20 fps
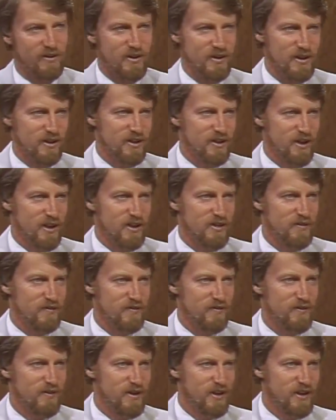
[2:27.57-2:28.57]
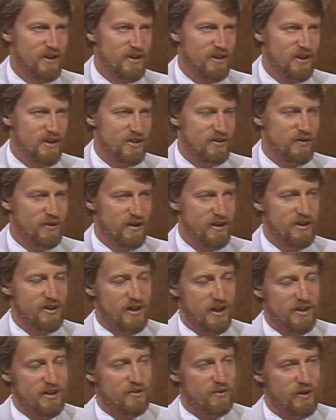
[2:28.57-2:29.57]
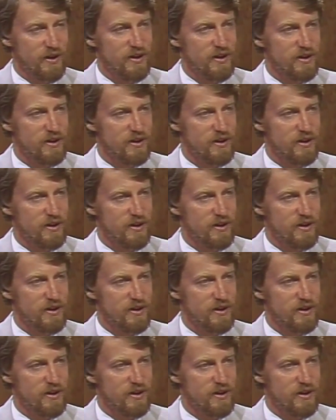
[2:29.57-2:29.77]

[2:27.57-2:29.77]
using touch touch uh, screen, this touchscreen